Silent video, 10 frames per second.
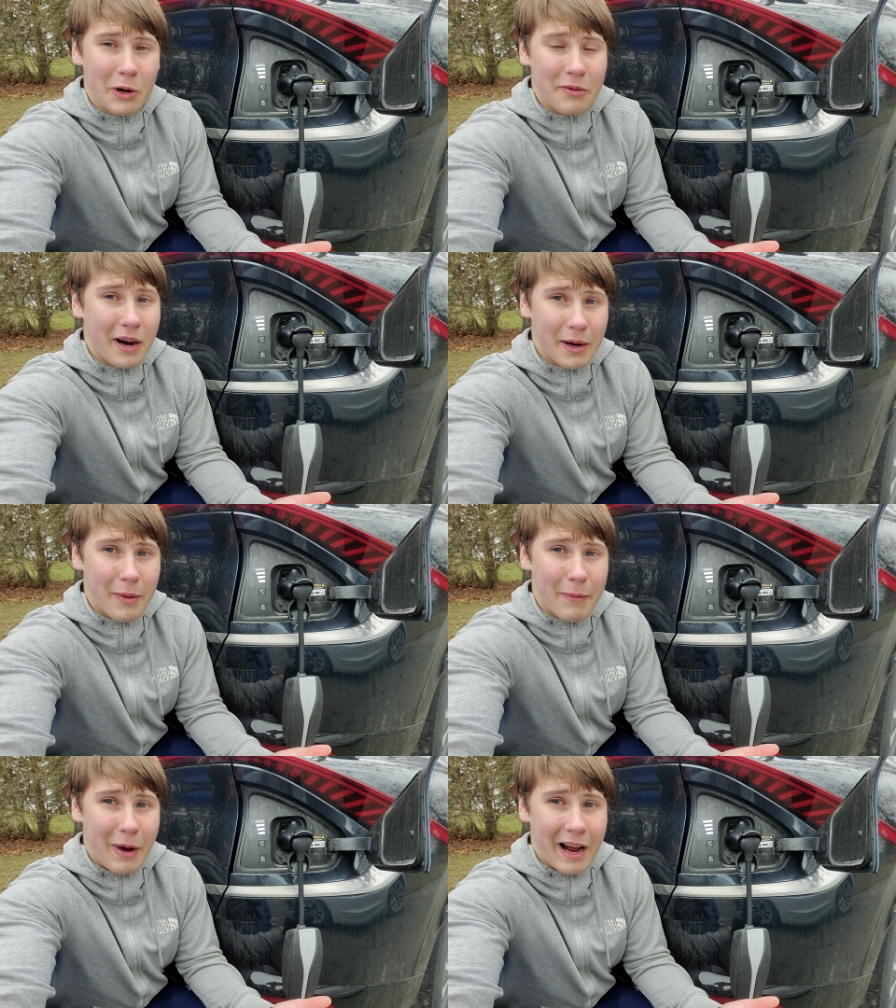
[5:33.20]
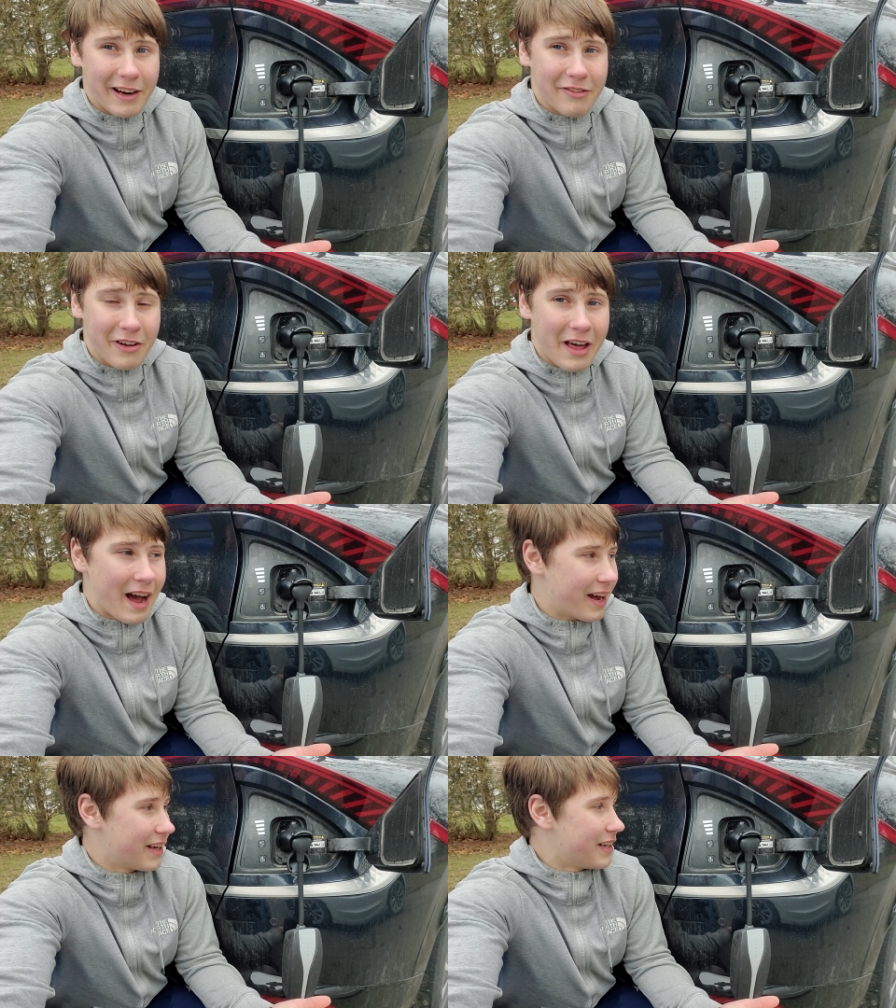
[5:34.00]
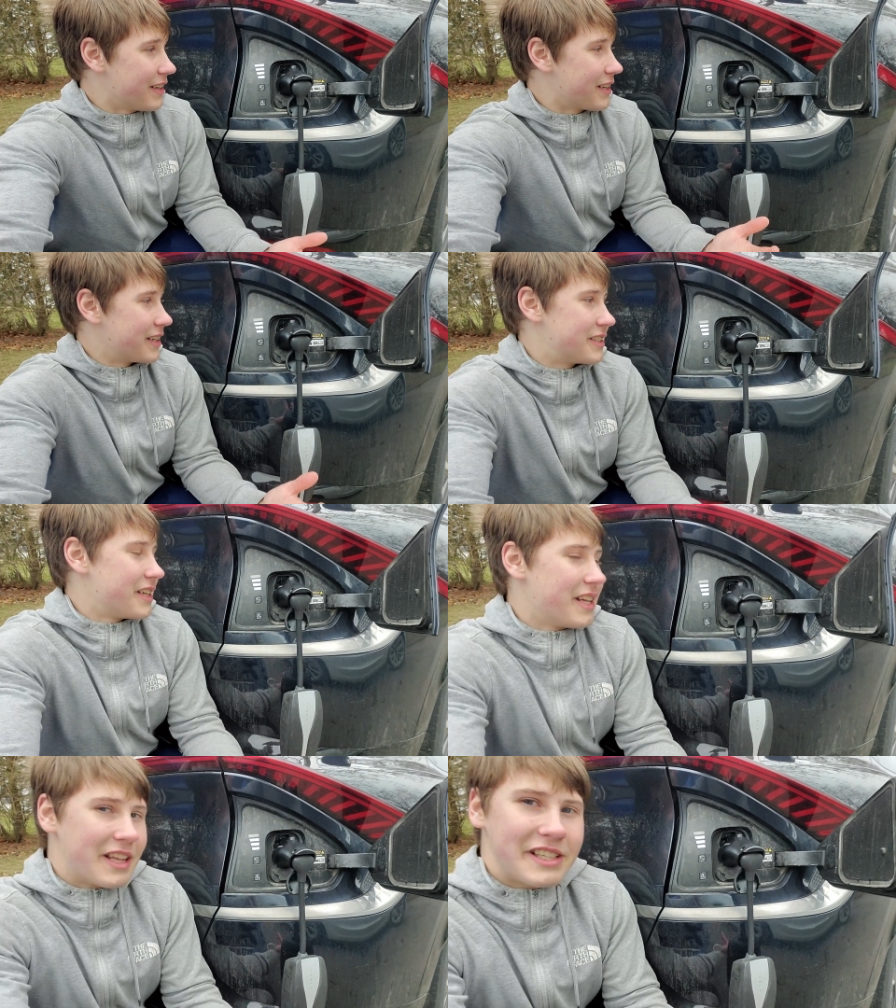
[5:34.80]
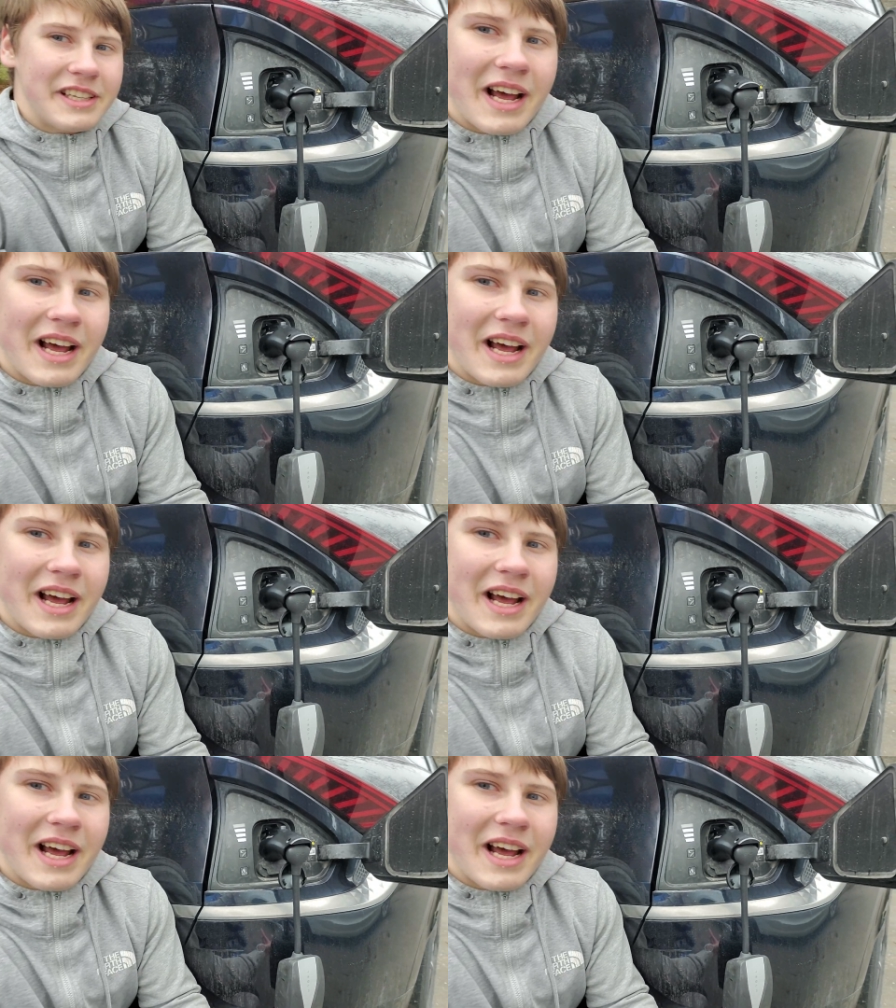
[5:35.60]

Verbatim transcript: would recommend buying it for that because this